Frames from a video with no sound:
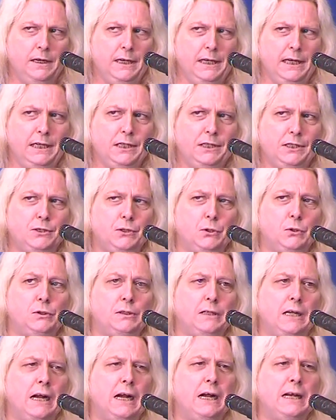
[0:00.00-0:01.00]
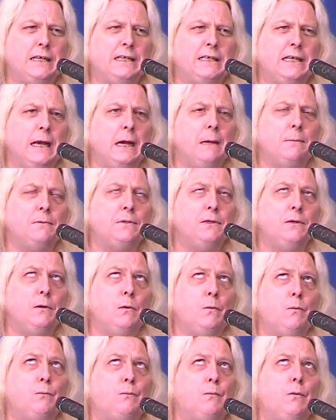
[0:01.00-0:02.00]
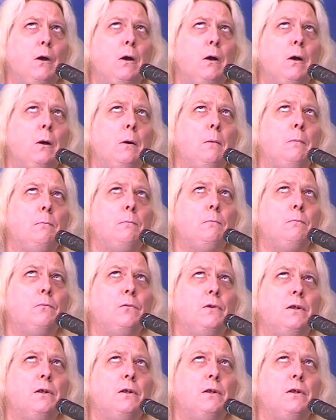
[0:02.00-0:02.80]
Eastern concept from